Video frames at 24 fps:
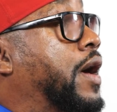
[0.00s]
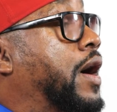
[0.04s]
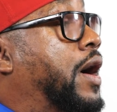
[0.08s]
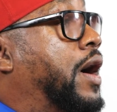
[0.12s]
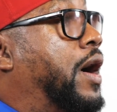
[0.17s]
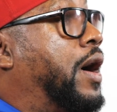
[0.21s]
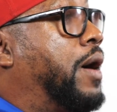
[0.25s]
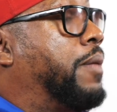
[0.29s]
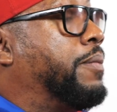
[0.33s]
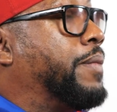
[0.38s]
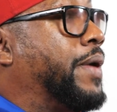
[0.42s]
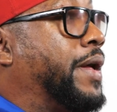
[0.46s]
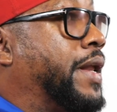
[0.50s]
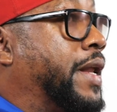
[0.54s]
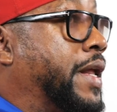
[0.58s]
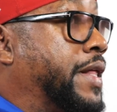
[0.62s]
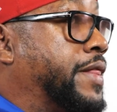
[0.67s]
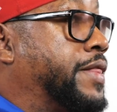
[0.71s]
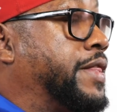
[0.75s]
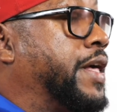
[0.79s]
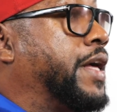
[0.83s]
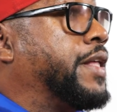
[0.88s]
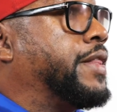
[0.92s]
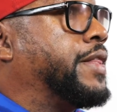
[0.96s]
And I
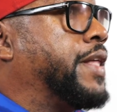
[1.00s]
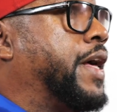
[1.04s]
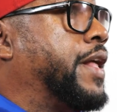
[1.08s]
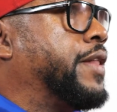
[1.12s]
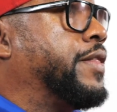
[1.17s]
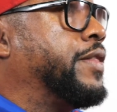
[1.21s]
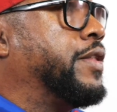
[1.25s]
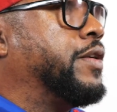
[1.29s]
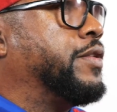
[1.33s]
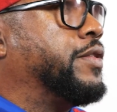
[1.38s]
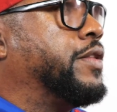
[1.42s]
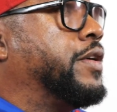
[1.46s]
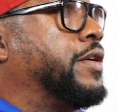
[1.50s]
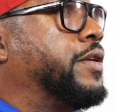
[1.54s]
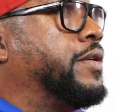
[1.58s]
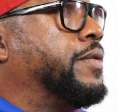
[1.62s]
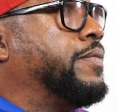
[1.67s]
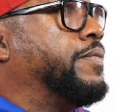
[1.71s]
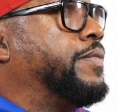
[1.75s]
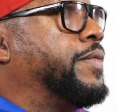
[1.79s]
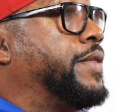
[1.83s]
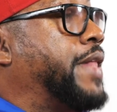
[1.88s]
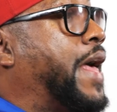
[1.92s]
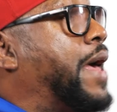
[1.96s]
think that
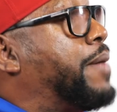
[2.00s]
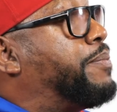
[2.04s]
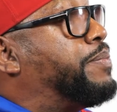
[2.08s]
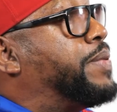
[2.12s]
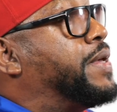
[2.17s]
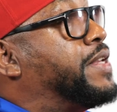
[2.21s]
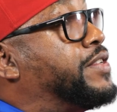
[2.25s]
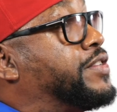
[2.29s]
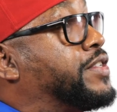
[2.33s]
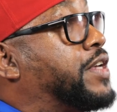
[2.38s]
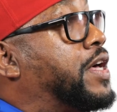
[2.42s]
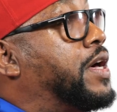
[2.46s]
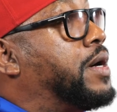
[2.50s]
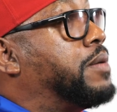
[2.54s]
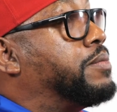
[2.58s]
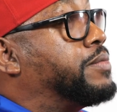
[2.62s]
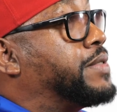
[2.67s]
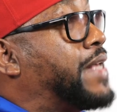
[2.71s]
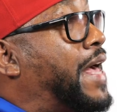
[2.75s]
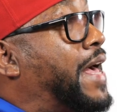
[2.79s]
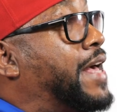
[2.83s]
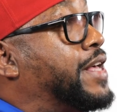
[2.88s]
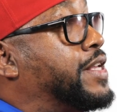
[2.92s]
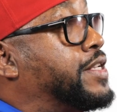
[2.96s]
that piece comes
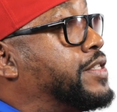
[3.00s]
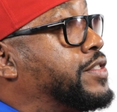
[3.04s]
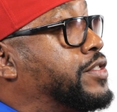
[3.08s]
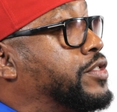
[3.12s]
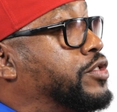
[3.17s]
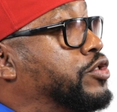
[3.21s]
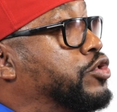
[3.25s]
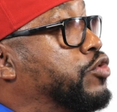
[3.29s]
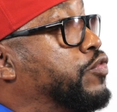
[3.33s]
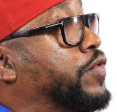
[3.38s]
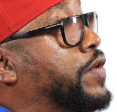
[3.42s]
as you